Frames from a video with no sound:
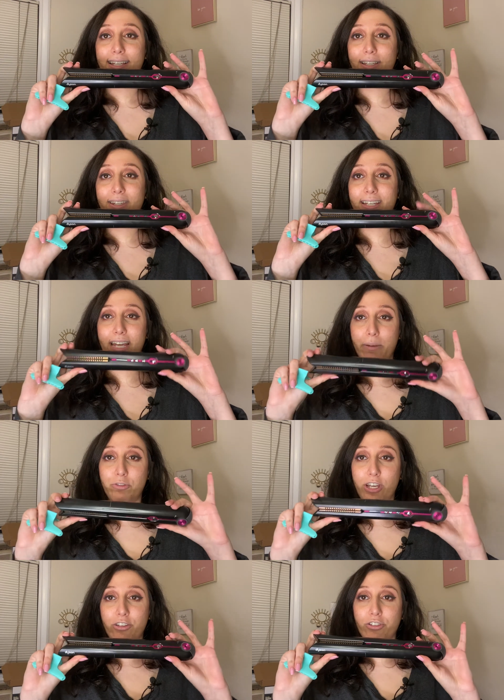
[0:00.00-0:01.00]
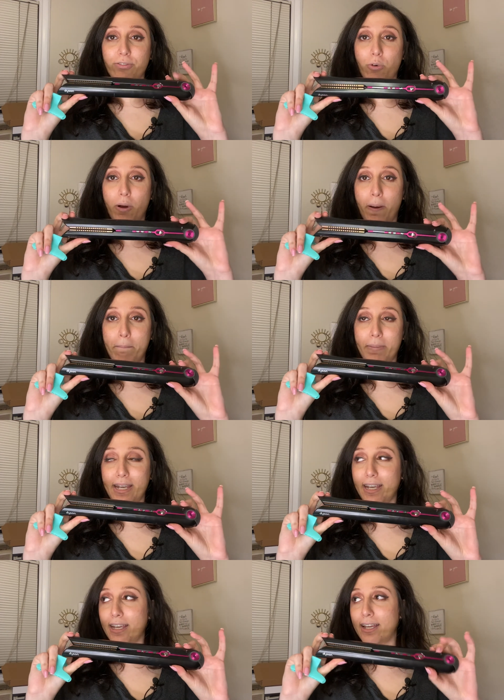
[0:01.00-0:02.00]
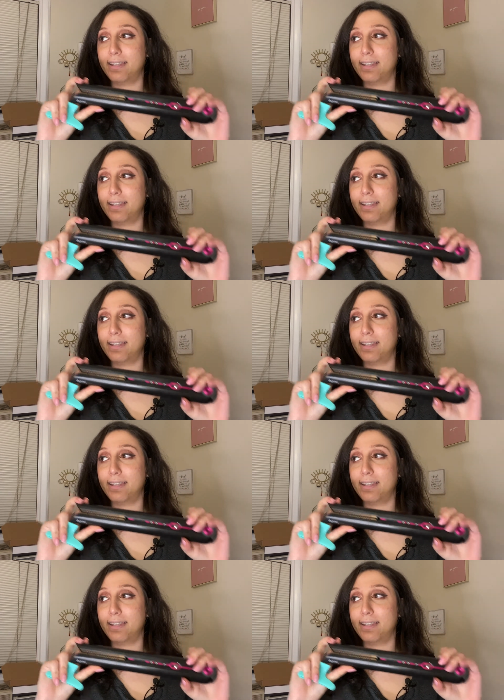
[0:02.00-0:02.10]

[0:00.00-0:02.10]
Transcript: the game changer for me.